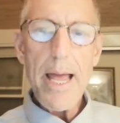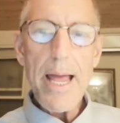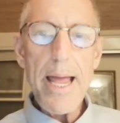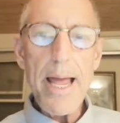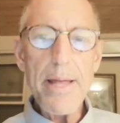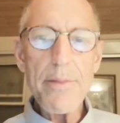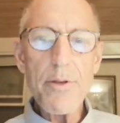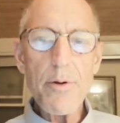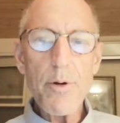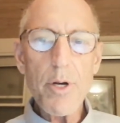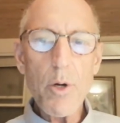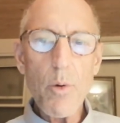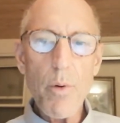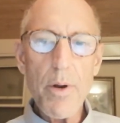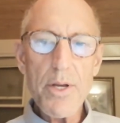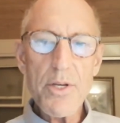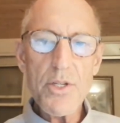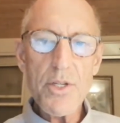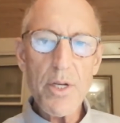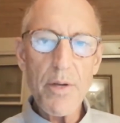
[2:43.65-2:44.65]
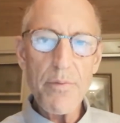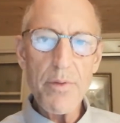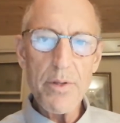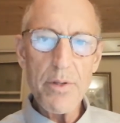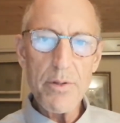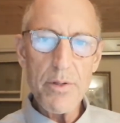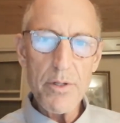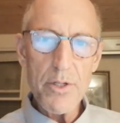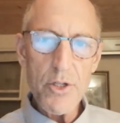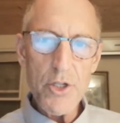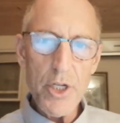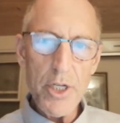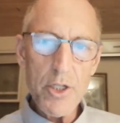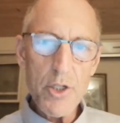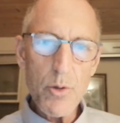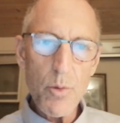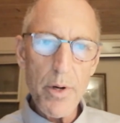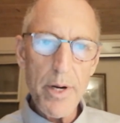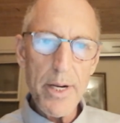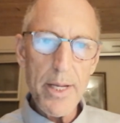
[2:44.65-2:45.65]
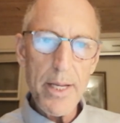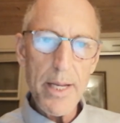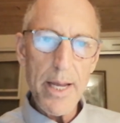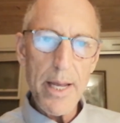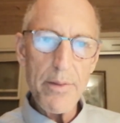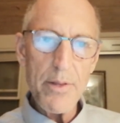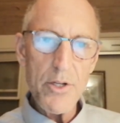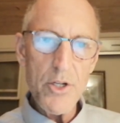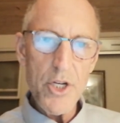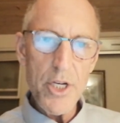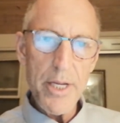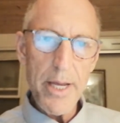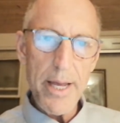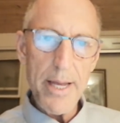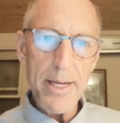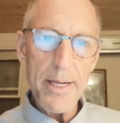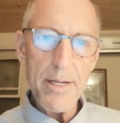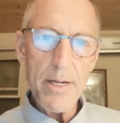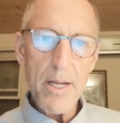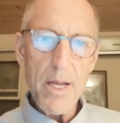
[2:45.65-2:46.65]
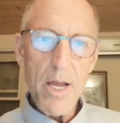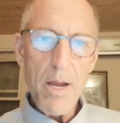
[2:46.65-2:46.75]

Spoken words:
at the request of the G20 and the G8,